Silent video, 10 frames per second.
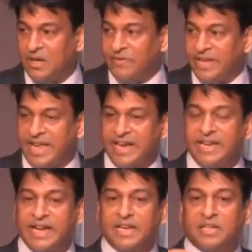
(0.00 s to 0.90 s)
where
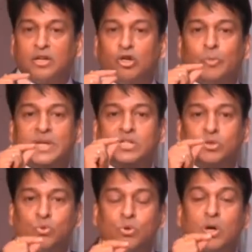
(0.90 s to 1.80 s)
aggregate turnover is
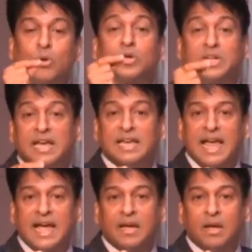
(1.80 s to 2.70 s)
2 crore 10
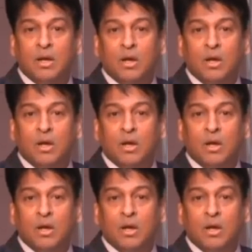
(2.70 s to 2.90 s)
lakh,